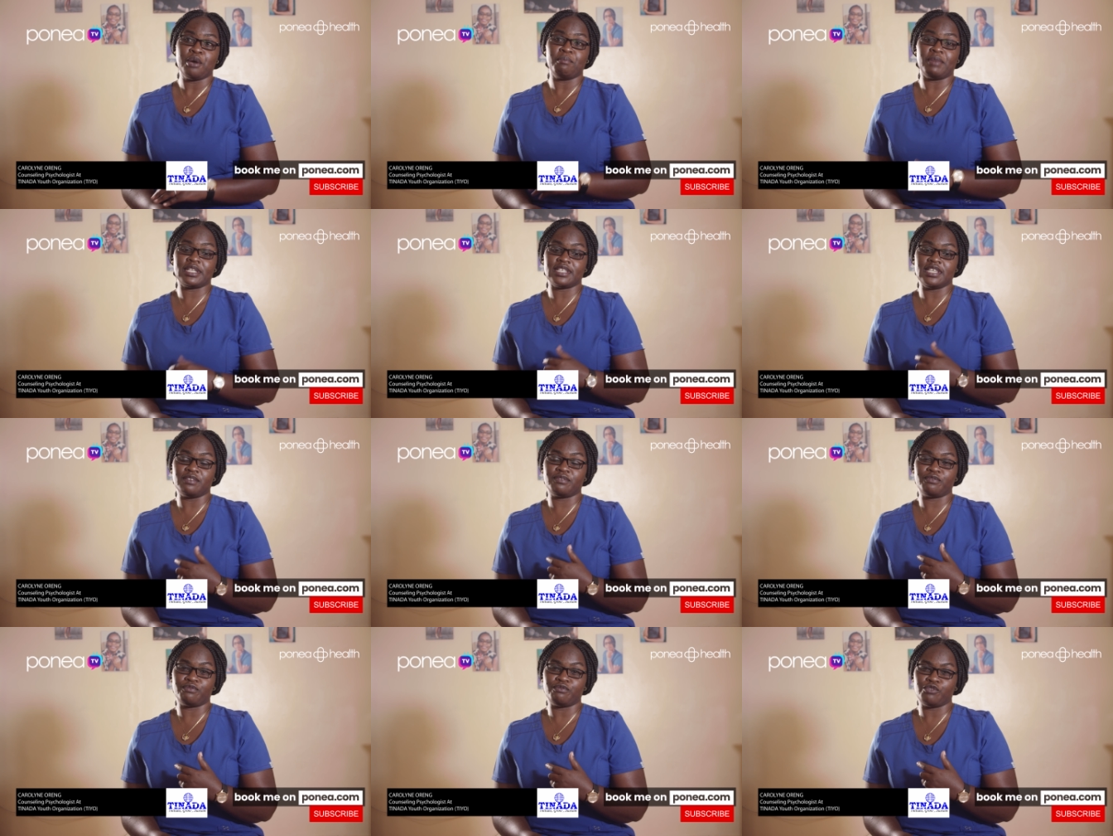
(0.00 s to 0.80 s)
But
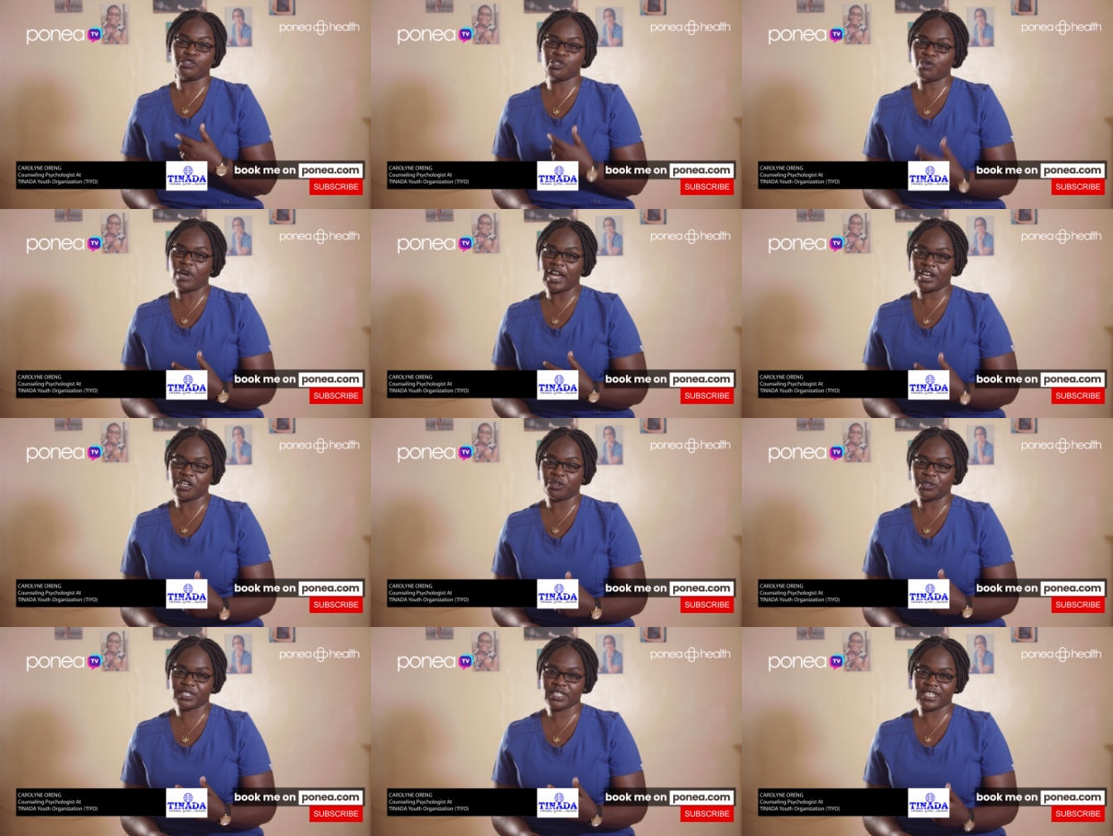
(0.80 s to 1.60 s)
if you are
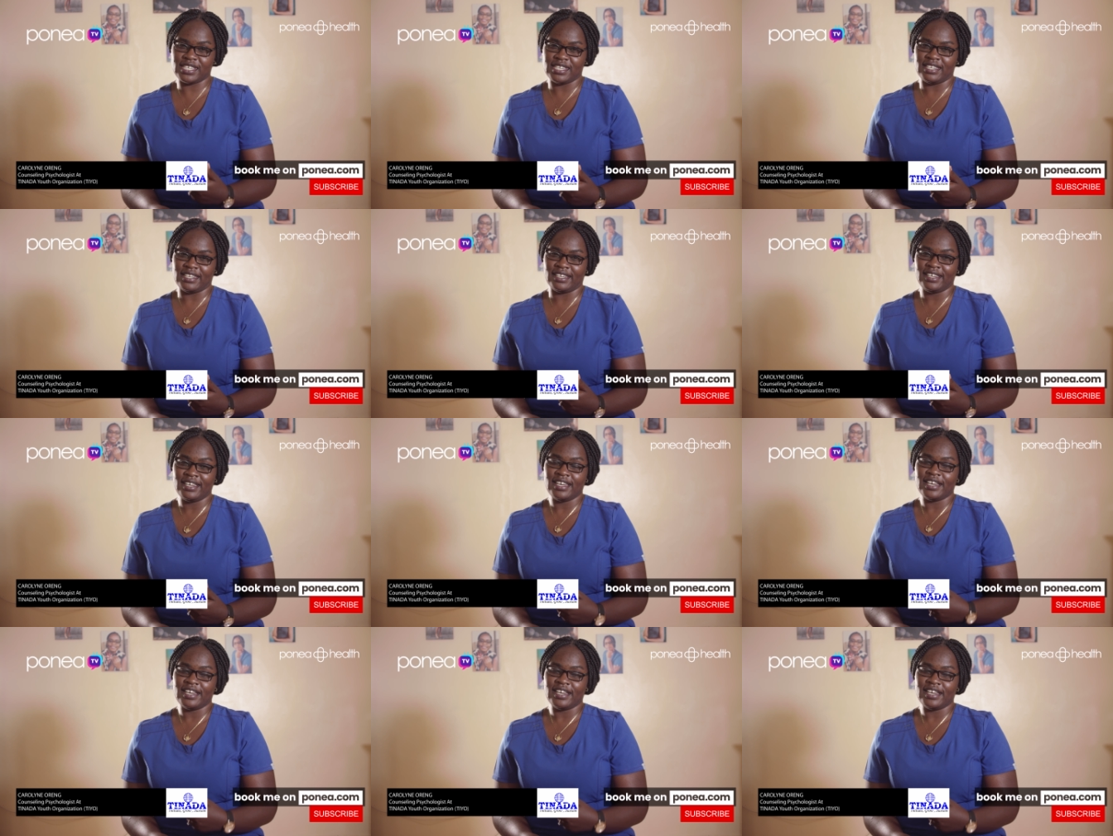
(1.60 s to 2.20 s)
not keen